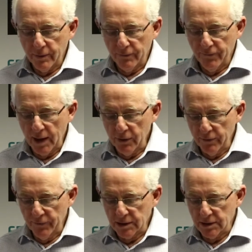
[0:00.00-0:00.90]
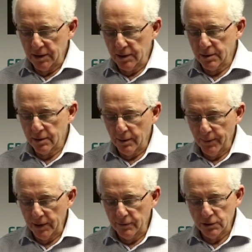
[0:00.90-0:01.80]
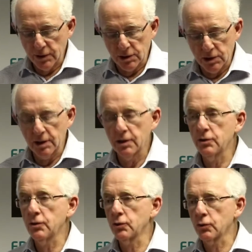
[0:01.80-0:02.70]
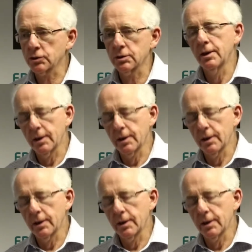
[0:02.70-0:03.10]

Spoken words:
value investing and competitive strategy in New York's